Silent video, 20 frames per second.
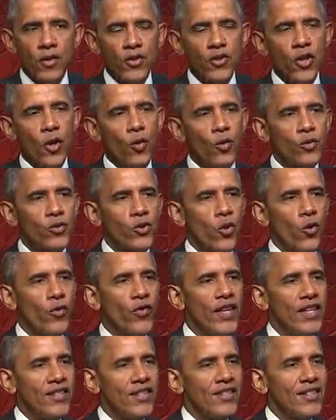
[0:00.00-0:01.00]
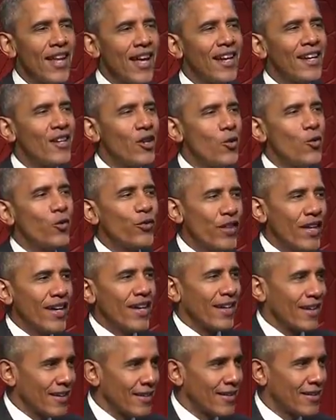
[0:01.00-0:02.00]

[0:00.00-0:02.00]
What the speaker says: So this is not a new thing.